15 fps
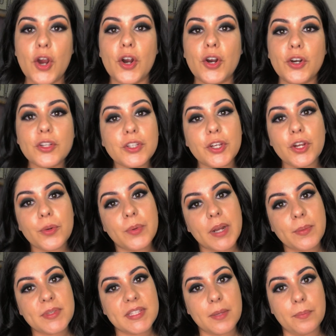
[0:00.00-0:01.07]
Earlier, when I
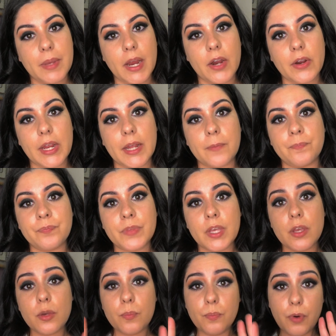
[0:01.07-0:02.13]
was comparing
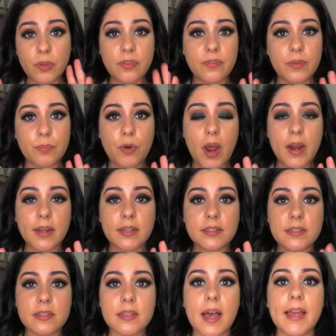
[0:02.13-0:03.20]
both of the
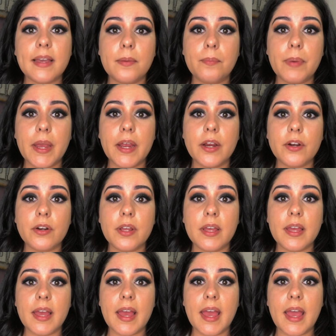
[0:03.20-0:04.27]
products, I compared
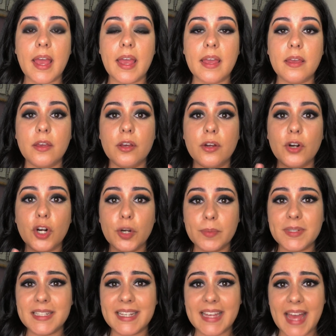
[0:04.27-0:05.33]
a
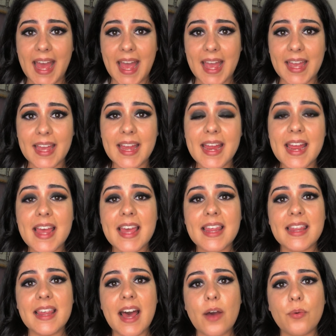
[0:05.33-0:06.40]
Urban Decay
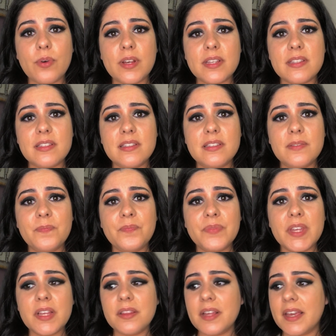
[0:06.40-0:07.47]
that was
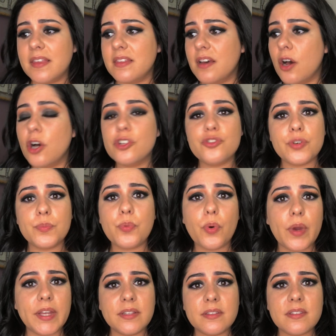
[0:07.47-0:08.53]
like the
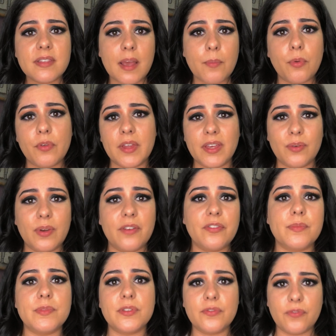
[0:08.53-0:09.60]
100-point sample that you get
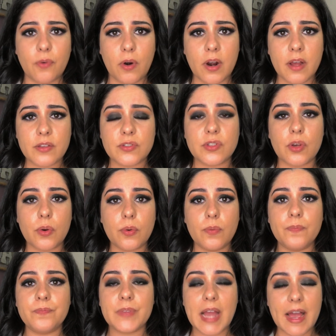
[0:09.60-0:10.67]
from Sephora. So
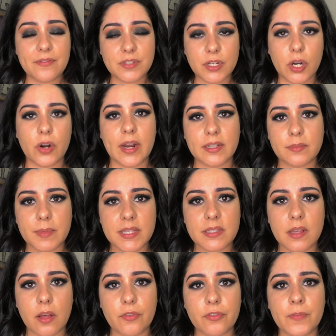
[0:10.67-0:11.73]
I have to correct
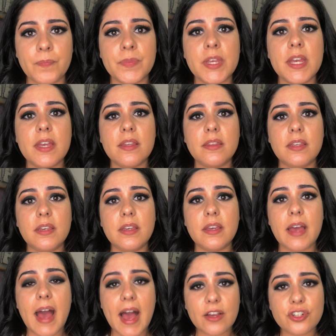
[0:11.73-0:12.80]
myself.
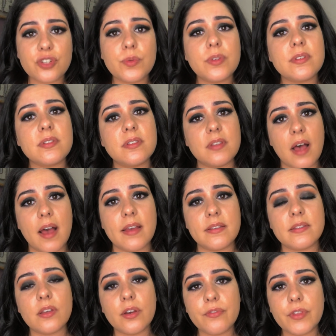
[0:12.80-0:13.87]
The actual size
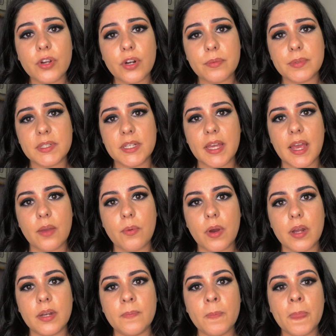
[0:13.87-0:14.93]
of the Urban Decay one